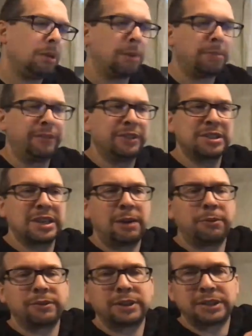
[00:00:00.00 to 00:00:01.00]
believe it's
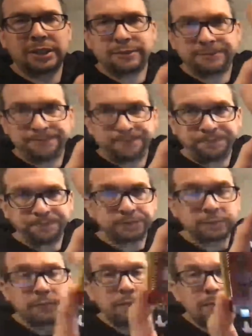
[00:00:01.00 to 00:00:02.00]
that one right there.
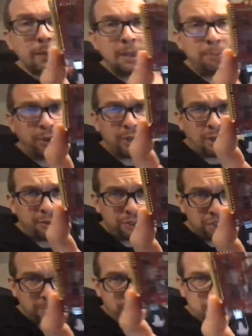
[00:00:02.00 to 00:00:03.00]
It put it on the
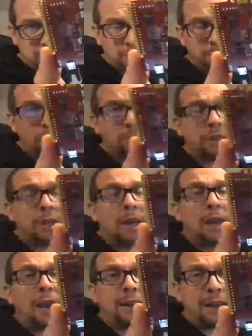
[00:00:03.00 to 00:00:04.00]
chip that's on the board,
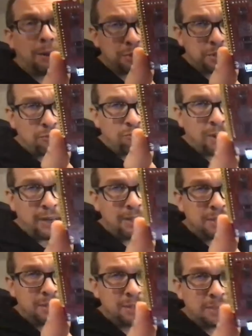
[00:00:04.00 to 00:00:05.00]
and now it's ready
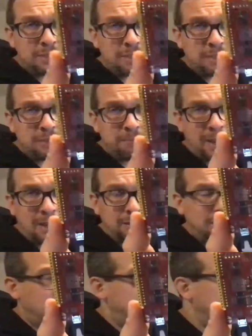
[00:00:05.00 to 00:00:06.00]
to listen to
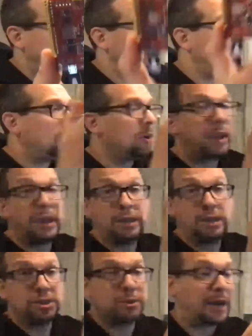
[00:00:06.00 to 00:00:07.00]
MATLAB. Okay,
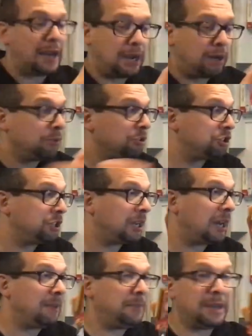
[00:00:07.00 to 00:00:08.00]
so how should
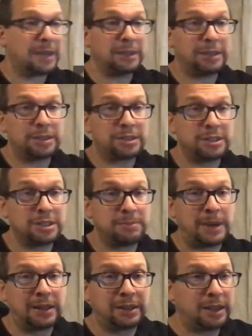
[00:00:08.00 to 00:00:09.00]
I make it listen to
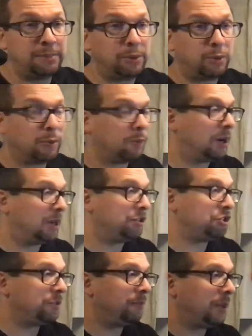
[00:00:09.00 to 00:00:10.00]
MATLAB?
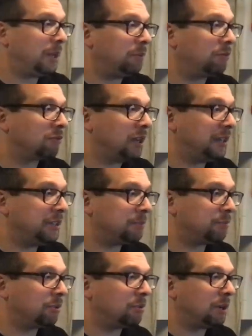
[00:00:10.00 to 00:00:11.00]
Watch. I will write
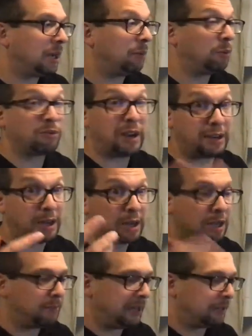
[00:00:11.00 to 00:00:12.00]
a
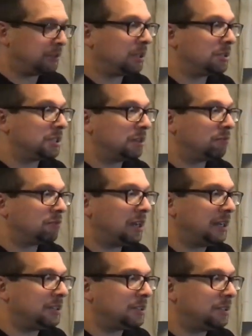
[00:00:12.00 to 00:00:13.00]
command. I'll say
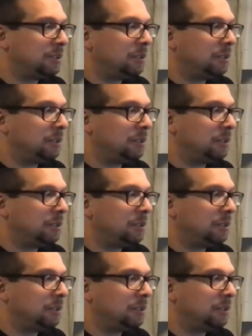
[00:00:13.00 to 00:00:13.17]
write